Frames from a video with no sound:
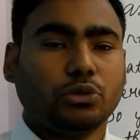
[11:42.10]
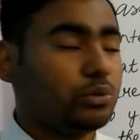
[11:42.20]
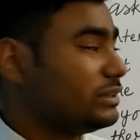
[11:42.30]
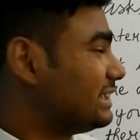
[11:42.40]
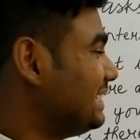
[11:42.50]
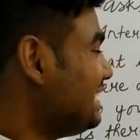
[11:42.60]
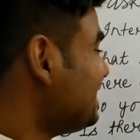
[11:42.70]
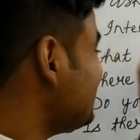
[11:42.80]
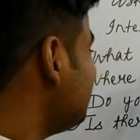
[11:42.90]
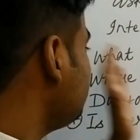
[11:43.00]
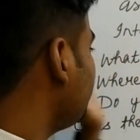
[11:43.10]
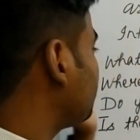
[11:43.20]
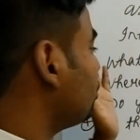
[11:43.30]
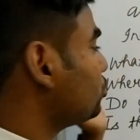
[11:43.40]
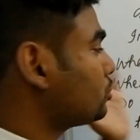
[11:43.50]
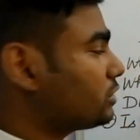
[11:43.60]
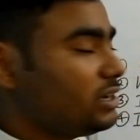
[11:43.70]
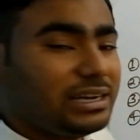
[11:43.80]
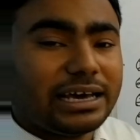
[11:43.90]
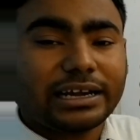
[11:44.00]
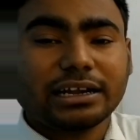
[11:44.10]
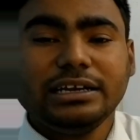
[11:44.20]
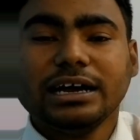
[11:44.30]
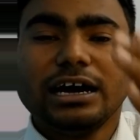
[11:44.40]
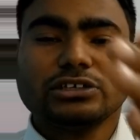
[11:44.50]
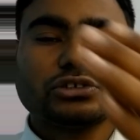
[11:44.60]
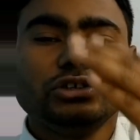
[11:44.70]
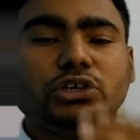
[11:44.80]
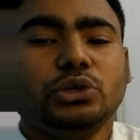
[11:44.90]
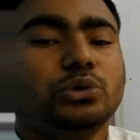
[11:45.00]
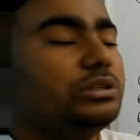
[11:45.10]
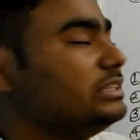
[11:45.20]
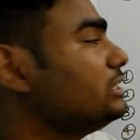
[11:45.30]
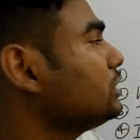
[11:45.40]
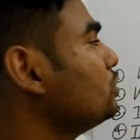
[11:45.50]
So this is the question directly asking to you. This